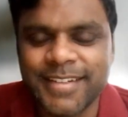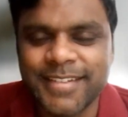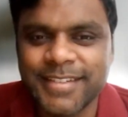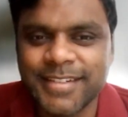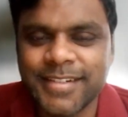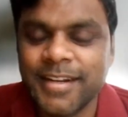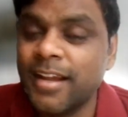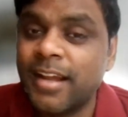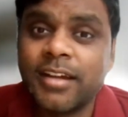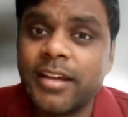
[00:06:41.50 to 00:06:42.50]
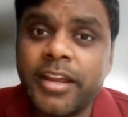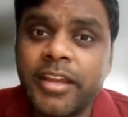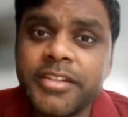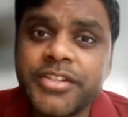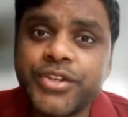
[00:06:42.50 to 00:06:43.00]
yeah, good.
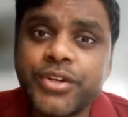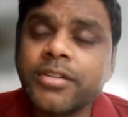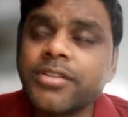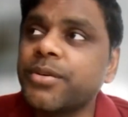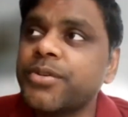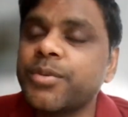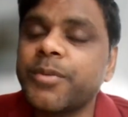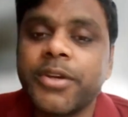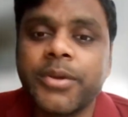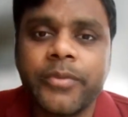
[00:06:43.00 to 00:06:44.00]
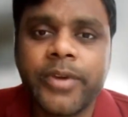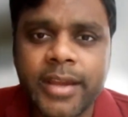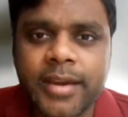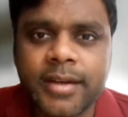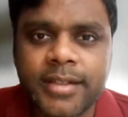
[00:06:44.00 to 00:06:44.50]
His talks used to be
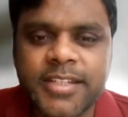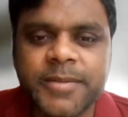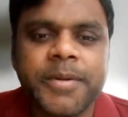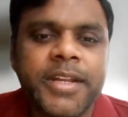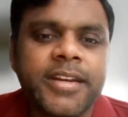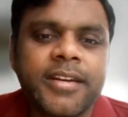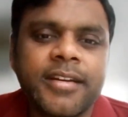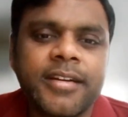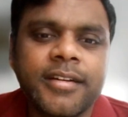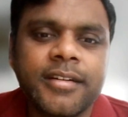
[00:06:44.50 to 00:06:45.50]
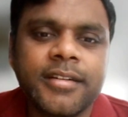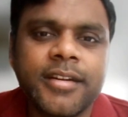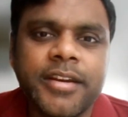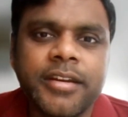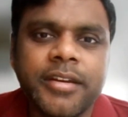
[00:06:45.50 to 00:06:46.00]
very crisp, and
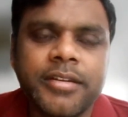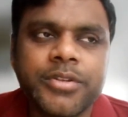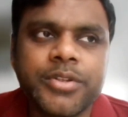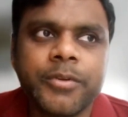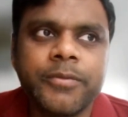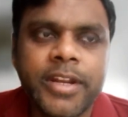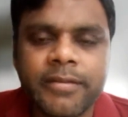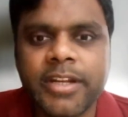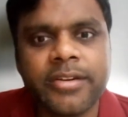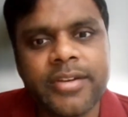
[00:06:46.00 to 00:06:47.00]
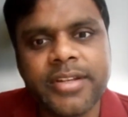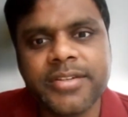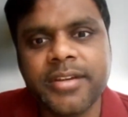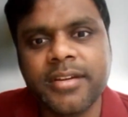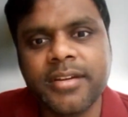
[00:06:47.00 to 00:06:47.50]
it used to be very, very
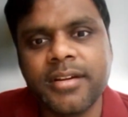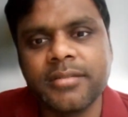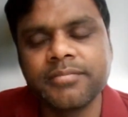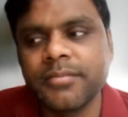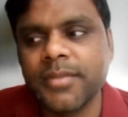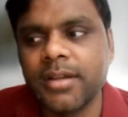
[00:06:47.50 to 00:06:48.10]
interesting. I